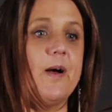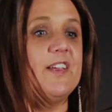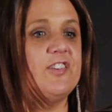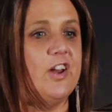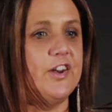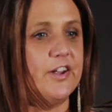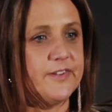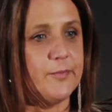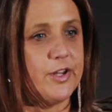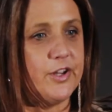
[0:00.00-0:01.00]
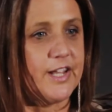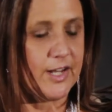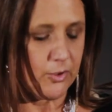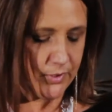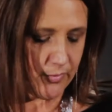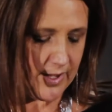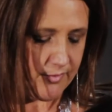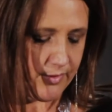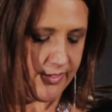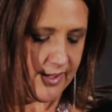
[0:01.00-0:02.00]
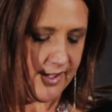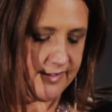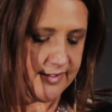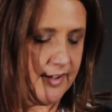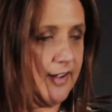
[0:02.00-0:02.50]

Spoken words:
Actually, I know somebody who can help you out with that.